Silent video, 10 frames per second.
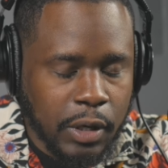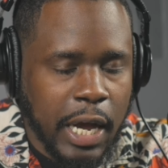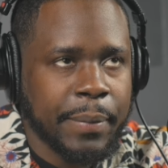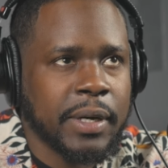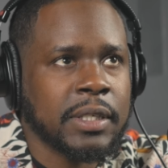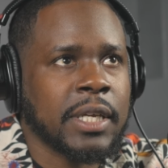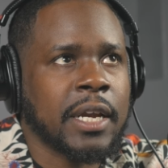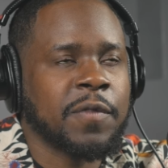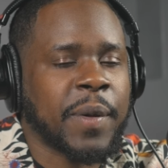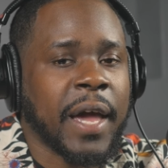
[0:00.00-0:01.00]
I'm in a
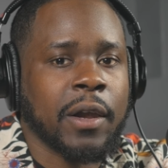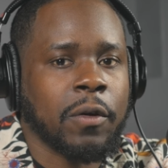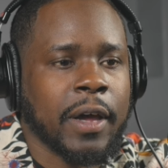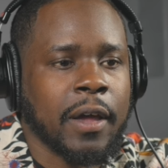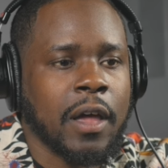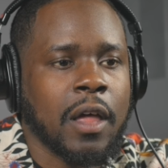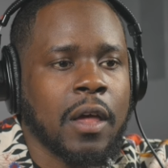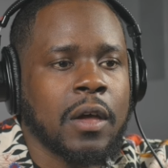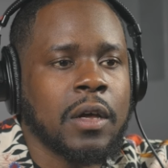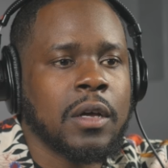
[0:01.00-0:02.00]
state of pain, okay?
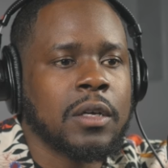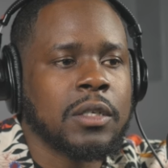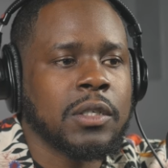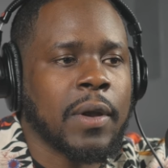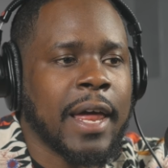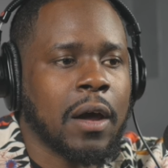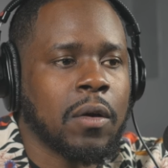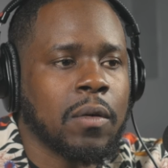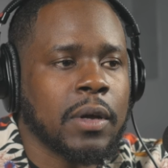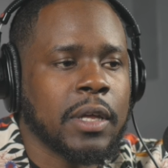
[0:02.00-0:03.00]
So
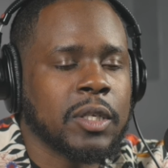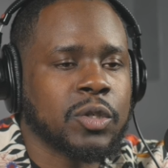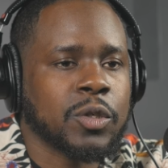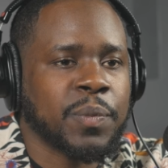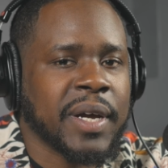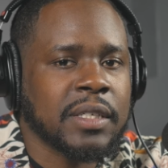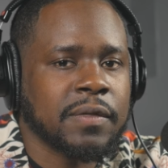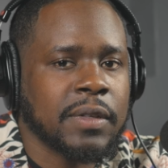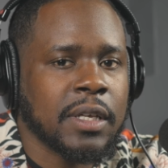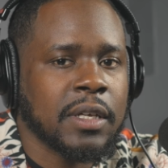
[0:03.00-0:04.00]
now,
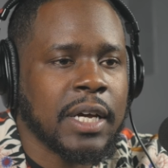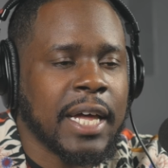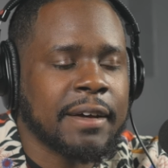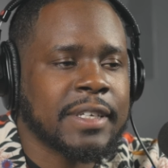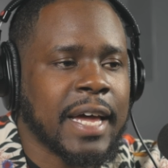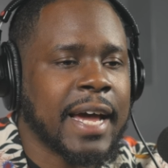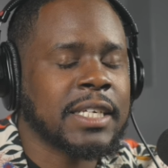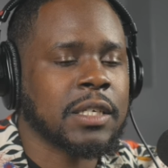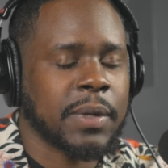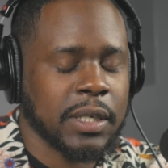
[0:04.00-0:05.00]
introspectively, I have to
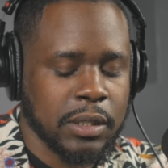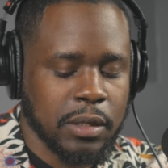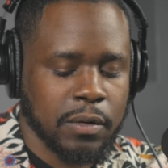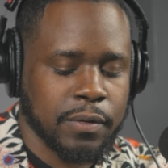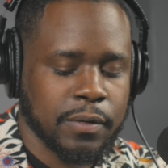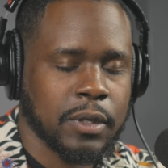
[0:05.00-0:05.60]
ask myself